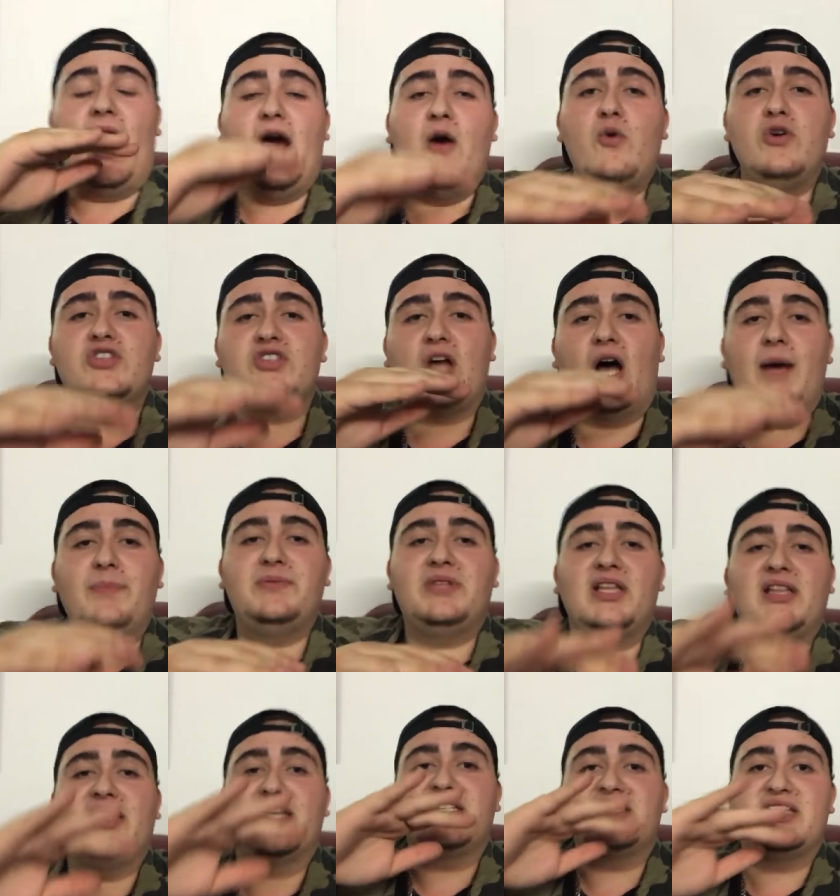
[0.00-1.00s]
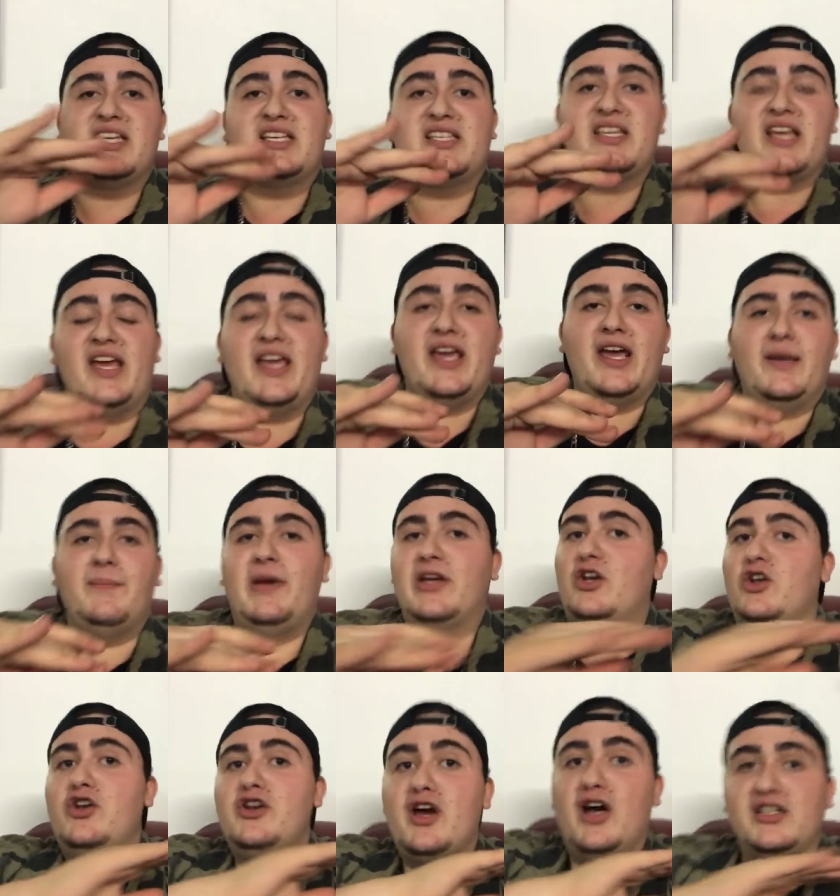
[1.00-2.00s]
I was up till like 6 a.m. I
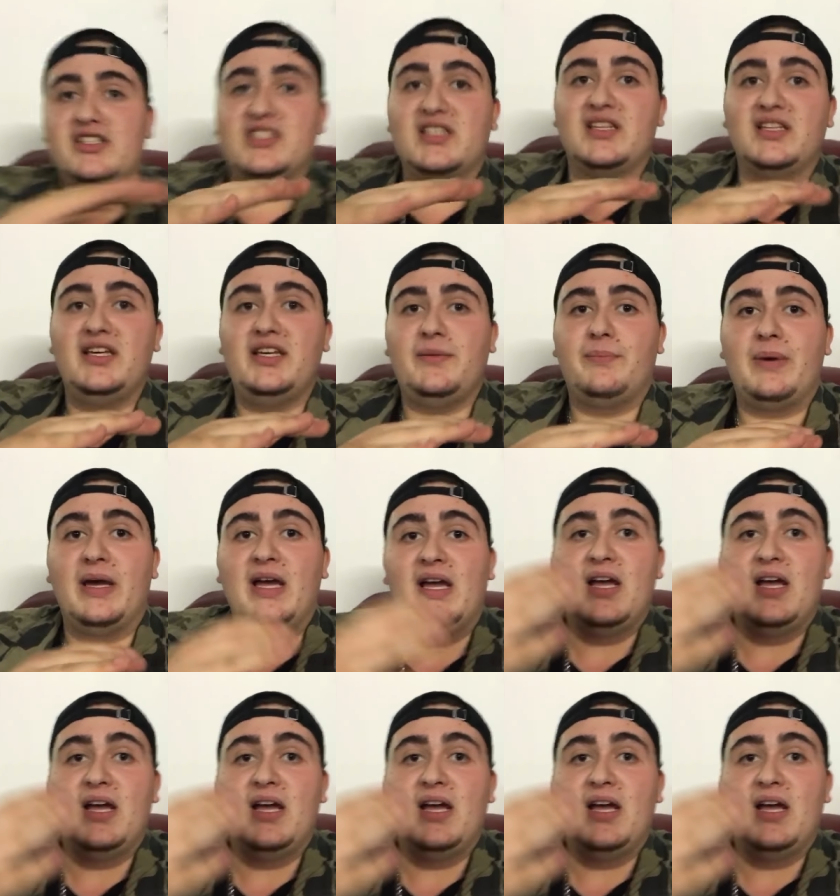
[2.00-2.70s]
could not sleep.